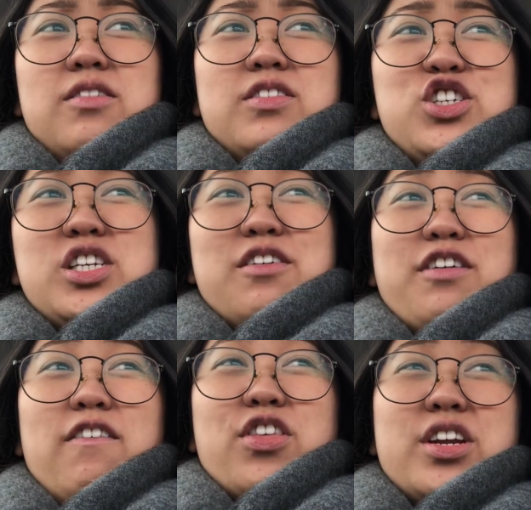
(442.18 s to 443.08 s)
finishes at
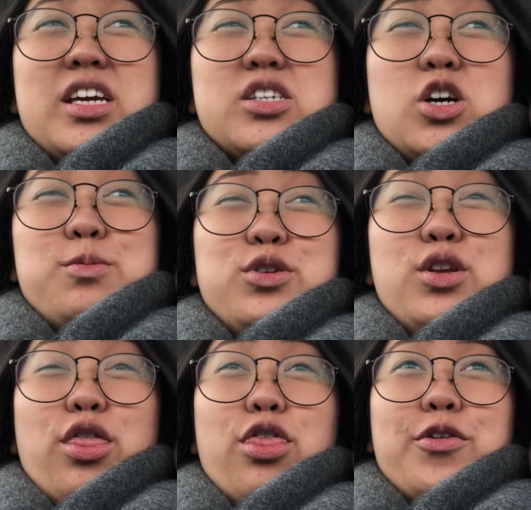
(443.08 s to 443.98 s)
5.30. It's
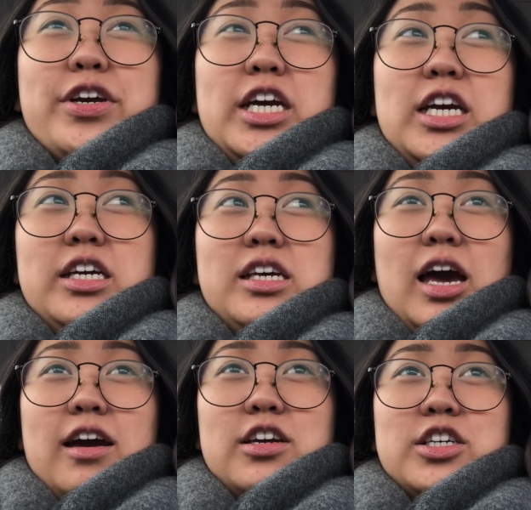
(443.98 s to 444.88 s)
almost 3.
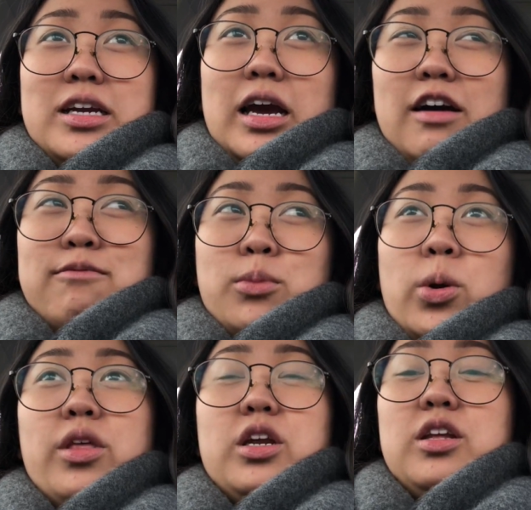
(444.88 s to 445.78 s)
I, I have
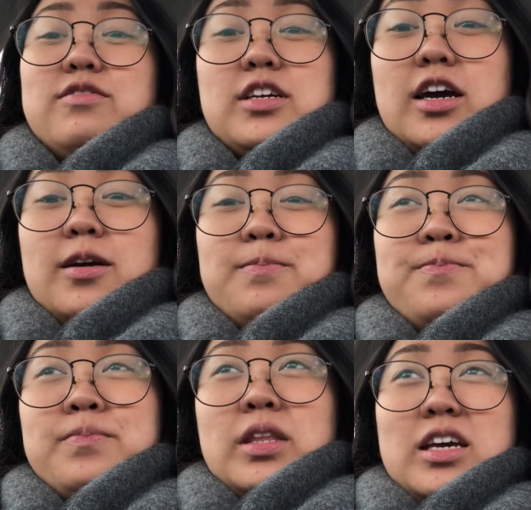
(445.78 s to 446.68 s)
more than enough time.
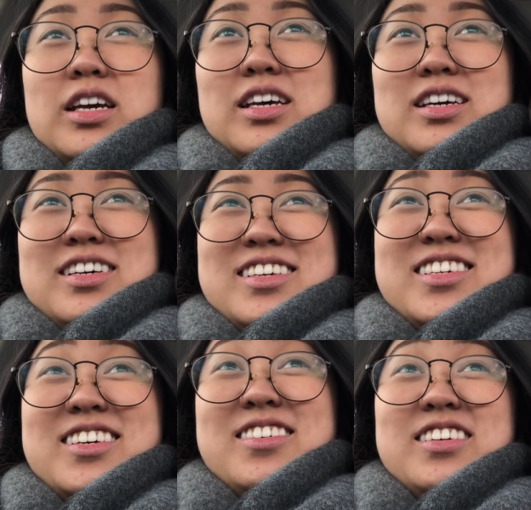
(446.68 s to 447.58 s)

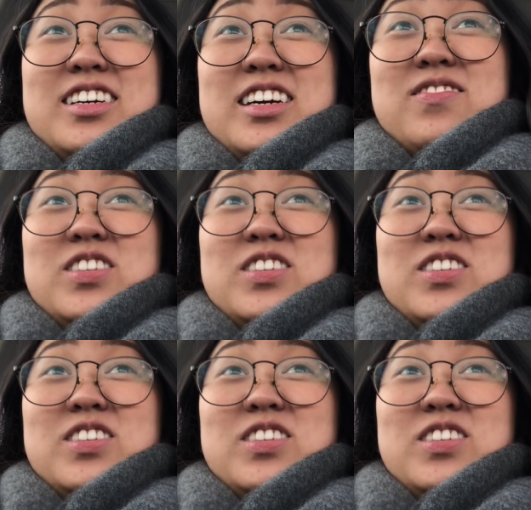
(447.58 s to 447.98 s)
So yeah, I'm